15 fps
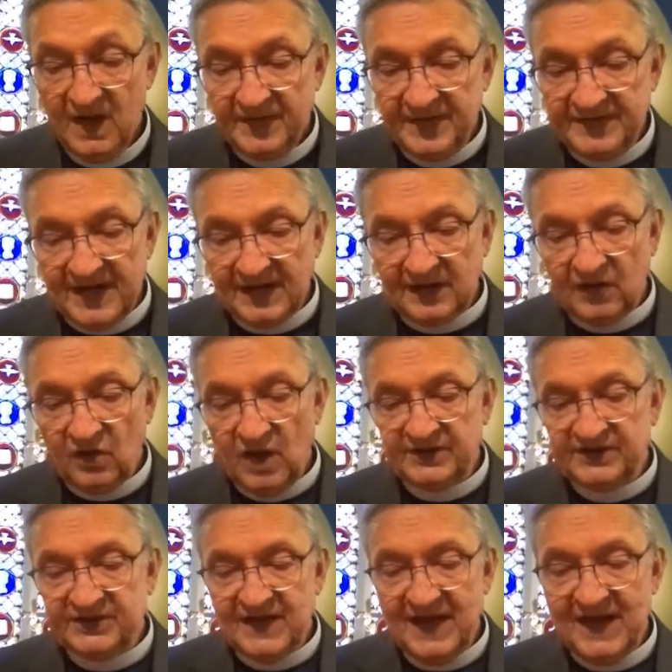The Decalogue
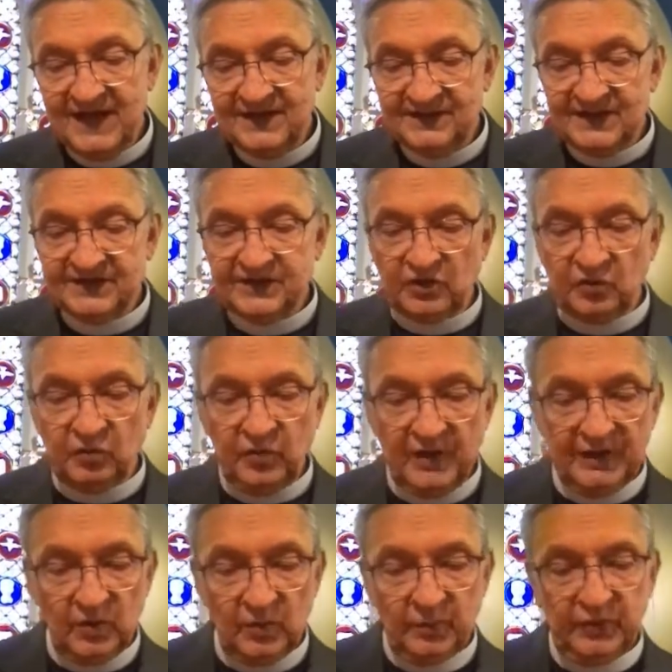stands as a
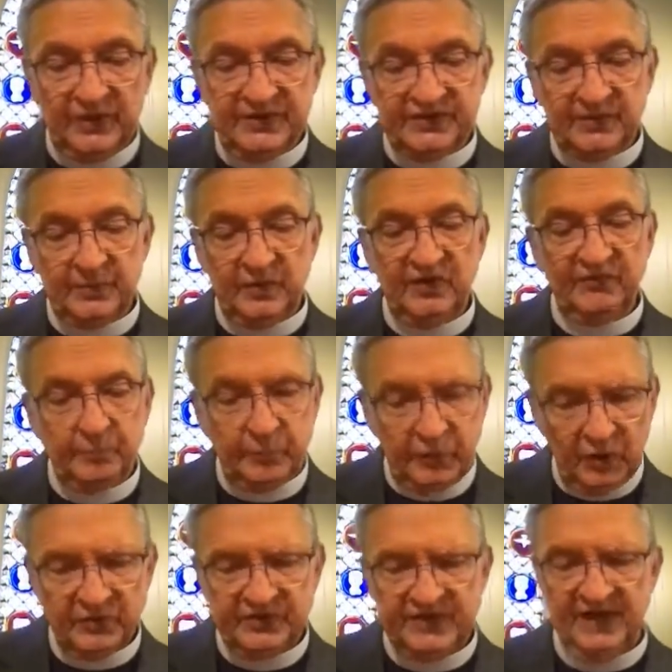critical principle of
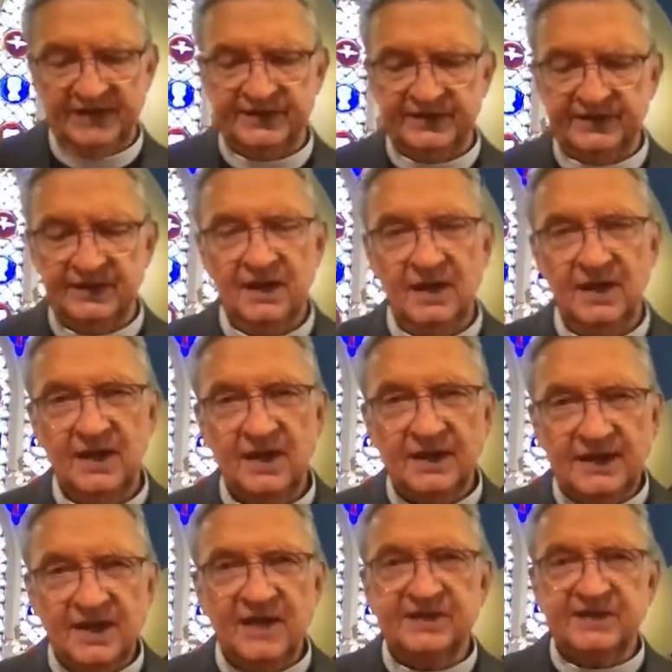protest
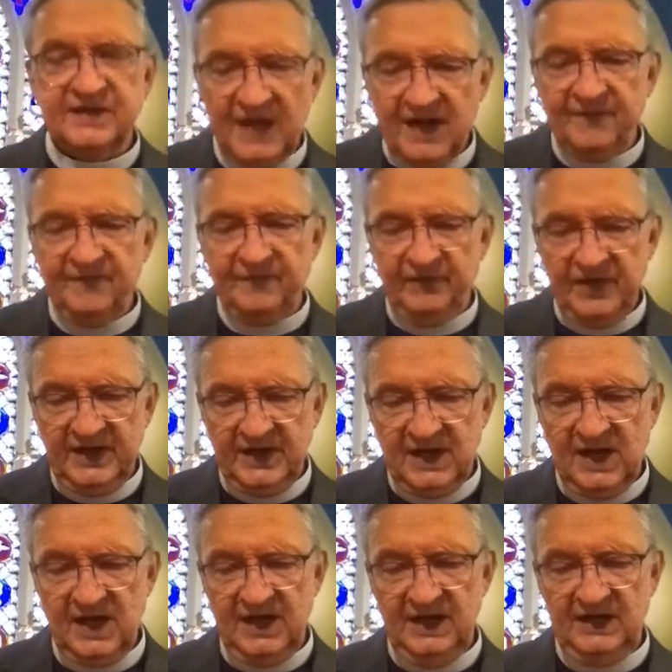against every
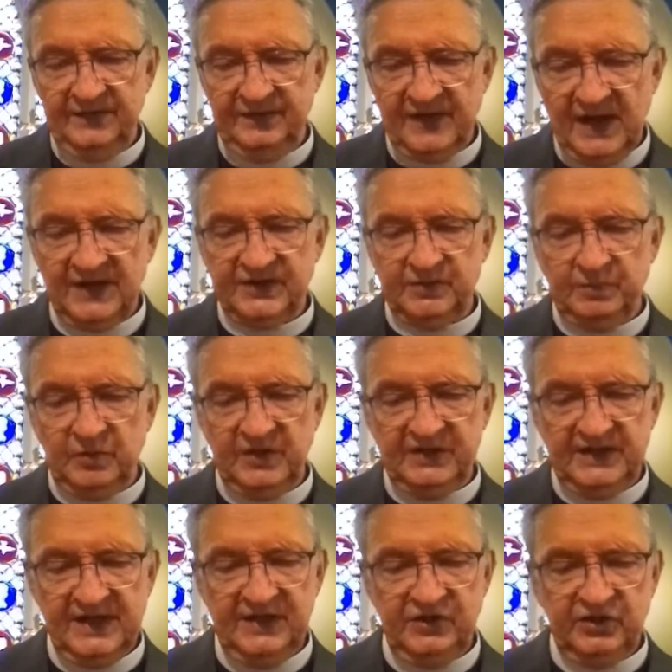kind of
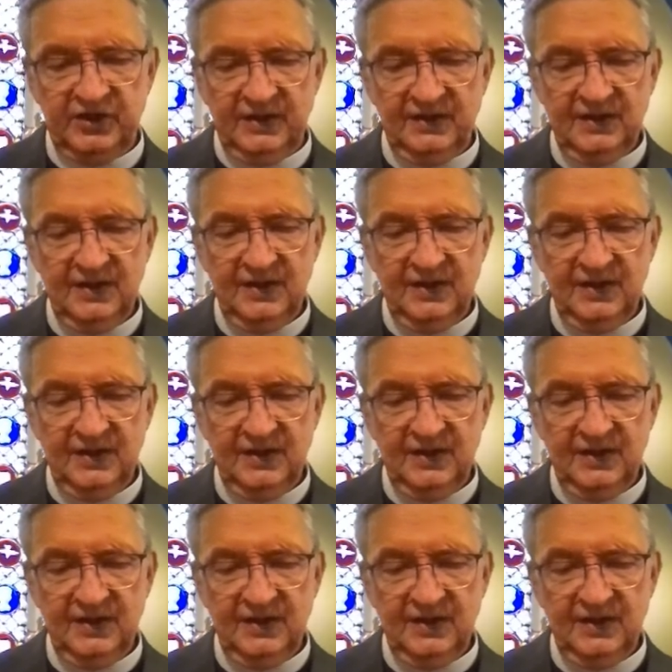exploitation,